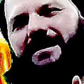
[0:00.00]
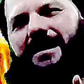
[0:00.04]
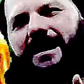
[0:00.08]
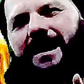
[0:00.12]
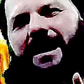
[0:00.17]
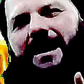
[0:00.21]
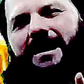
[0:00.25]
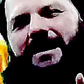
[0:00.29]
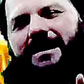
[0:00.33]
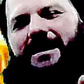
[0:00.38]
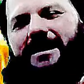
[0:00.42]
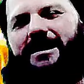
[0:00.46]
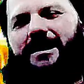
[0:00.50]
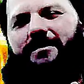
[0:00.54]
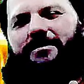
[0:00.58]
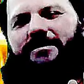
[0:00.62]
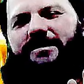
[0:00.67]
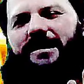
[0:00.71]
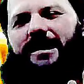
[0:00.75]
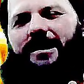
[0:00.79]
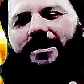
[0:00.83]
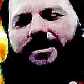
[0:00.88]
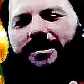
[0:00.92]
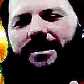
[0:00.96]
and he
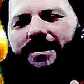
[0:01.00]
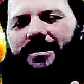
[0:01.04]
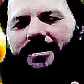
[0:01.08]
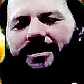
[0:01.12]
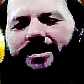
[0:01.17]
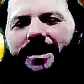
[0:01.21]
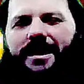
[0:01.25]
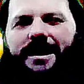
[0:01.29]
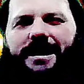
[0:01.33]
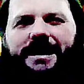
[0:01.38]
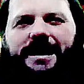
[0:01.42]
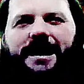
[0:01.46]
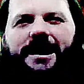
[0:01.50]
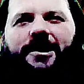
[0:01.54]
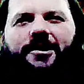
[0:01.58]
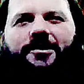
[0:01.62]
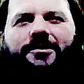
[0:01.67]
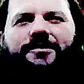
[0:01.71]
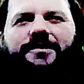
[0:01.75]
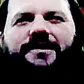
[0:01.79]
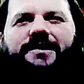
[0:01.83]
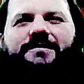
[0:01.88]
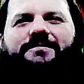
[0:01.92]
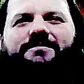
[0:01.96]
comes out in a
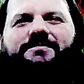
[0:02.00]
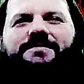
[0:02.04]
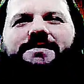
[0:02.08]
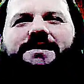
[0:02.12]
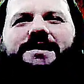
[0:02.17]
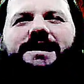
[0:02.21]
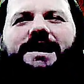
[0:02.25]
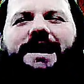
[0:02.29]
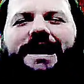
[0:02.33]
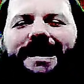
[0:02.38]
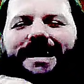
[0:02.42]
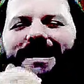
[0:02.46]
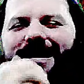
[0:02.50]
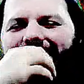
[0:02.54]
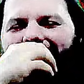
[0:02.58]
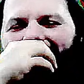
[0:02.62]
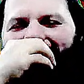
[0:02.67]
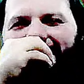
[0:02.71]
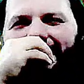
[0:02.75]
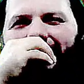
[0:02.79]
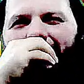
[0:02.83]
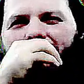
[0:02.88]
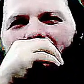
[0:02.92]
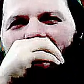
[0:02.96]
nightgown. And
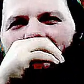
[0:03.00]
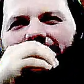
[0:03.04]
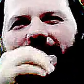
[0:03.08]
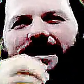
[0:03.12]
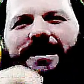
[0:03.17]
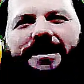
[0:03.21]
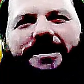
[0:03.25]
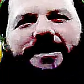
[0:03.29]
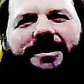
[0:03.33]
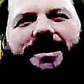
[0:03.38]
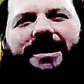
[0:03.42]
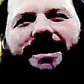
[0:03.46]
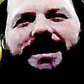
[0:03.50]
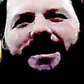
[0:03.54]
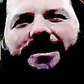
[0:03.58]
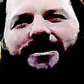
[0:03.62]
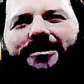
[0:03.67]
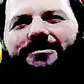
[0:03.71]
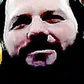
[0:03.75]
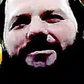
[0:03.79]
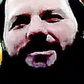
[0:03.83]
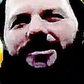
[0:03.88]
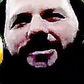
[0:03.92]
Sam's like, a nightgown,